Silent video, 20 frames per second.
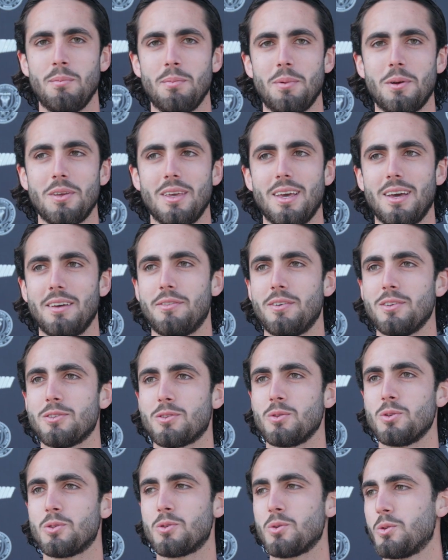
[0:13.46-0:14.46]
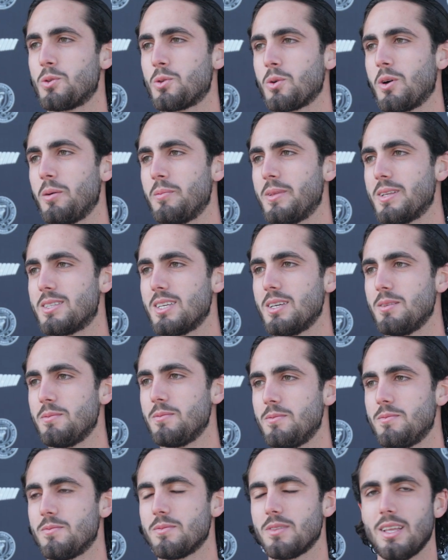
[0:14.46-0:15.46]
But yeah, it feels good to help the team.
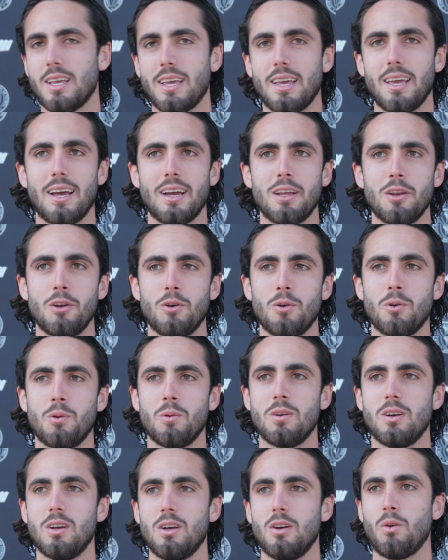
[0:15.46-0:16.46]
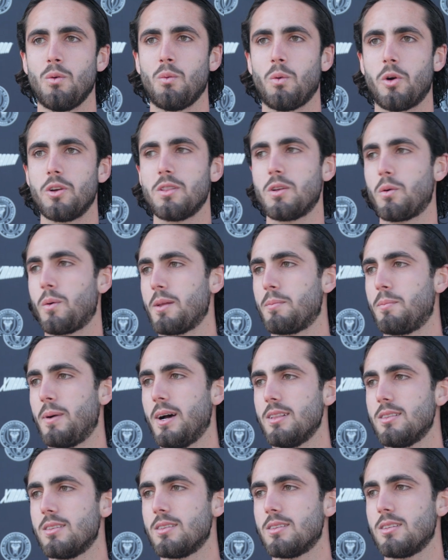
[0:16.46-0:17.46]
I know we're in the right
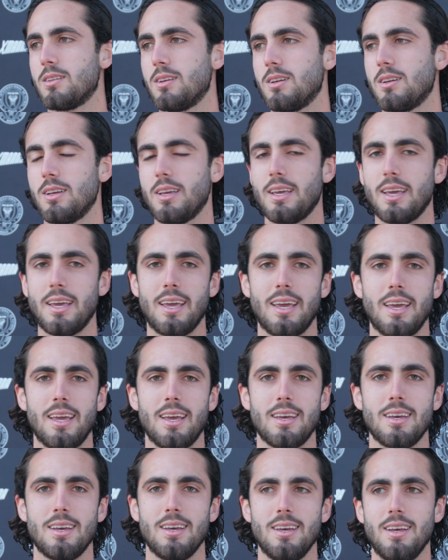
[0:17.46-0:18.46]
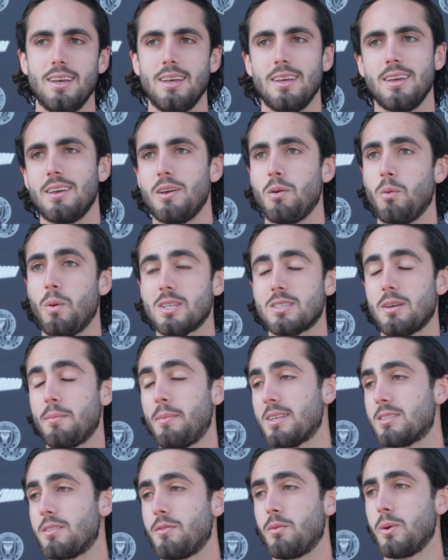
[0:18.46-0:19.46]
path. It was a
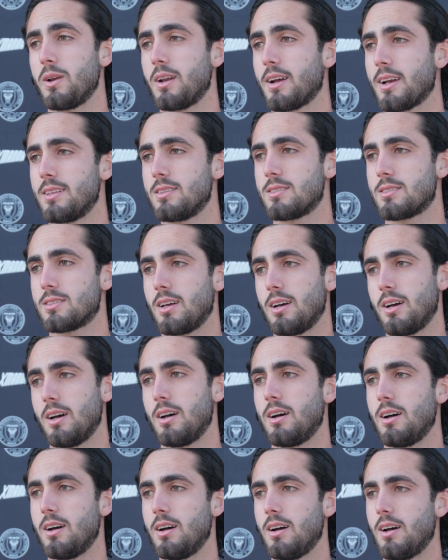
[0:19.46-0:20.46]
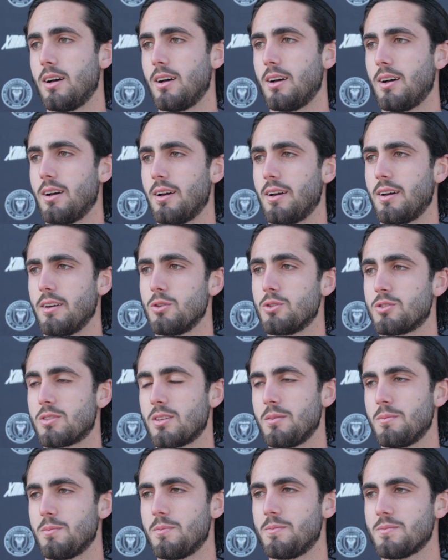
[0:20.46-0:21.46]
massive win against a huge
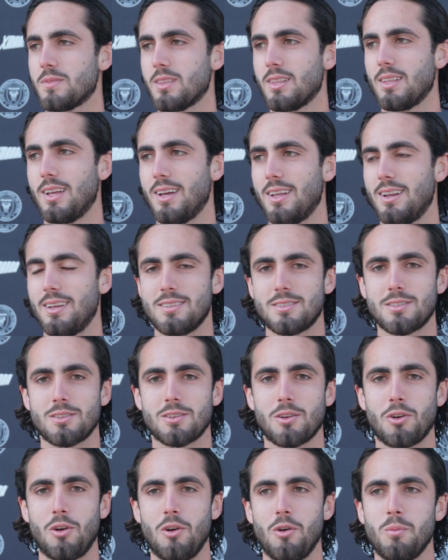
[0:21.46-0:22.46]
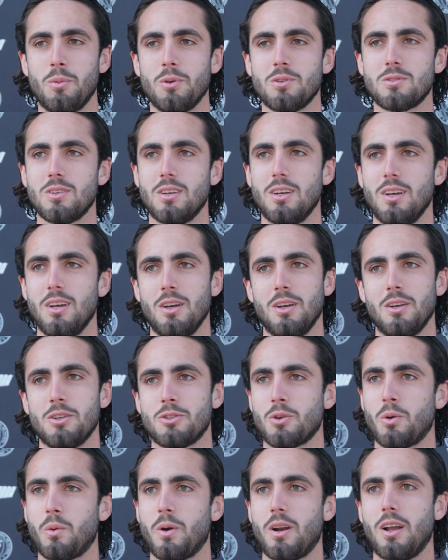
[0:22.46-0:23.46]
team that is Columbus.
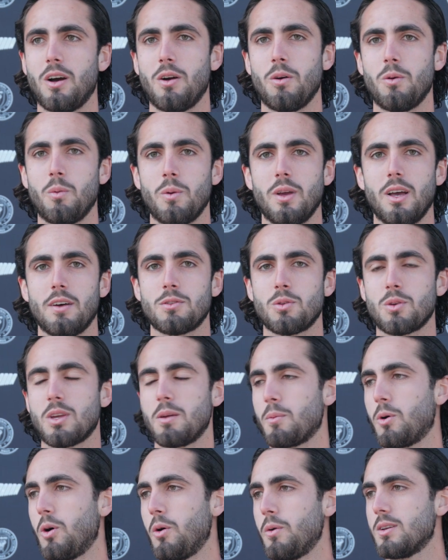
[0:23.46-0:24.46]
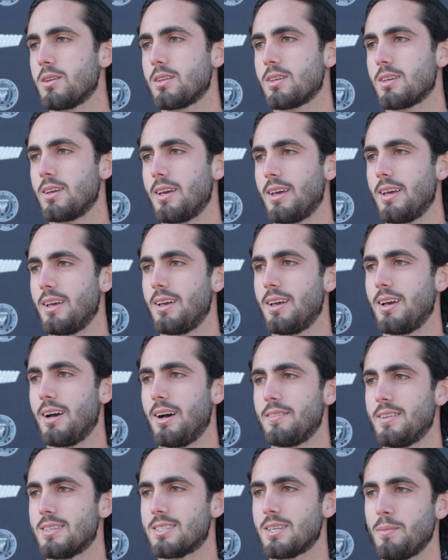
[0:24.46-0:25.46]
So right now we have to keep going,
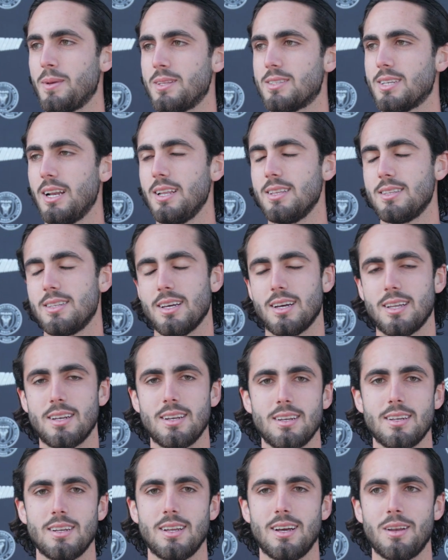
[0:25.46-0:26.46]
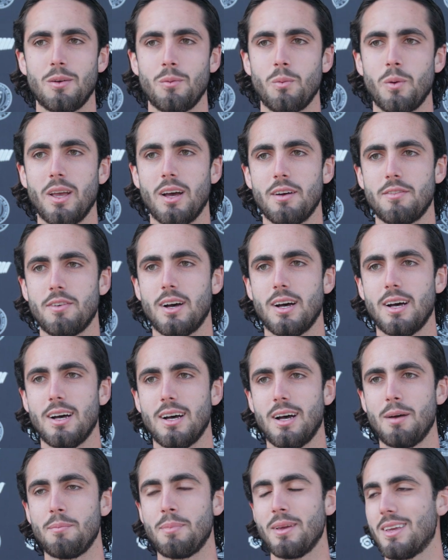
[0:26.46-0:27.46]
have the same mentality, and we have
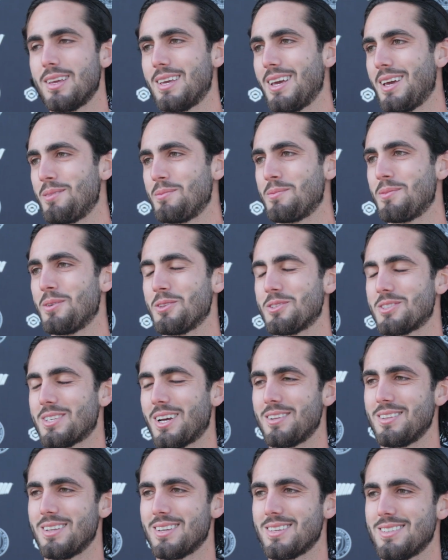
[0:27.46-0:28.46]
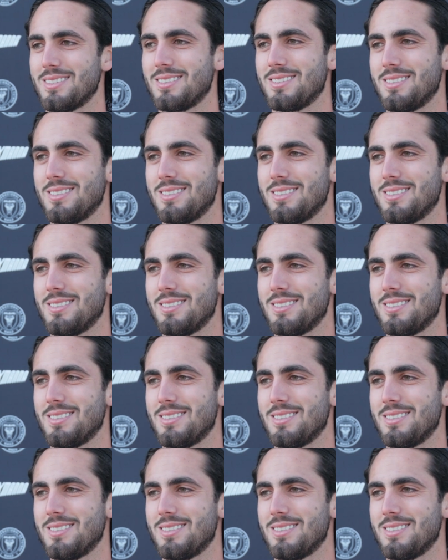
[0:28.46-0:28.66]
a big game on Saturday.